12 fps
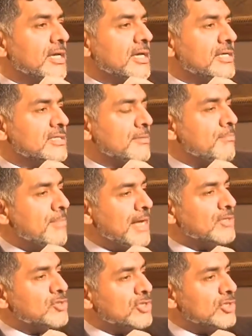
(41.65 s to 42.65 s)
is
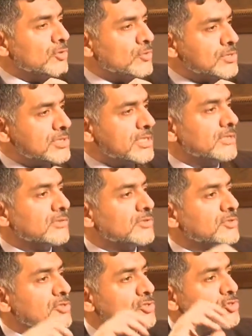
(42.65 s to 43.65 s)
matching your
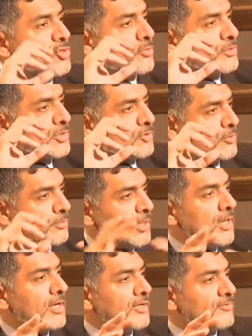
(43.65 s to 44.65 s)
skills to the job that you're
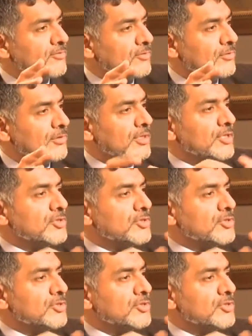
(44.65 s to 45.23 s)
applying for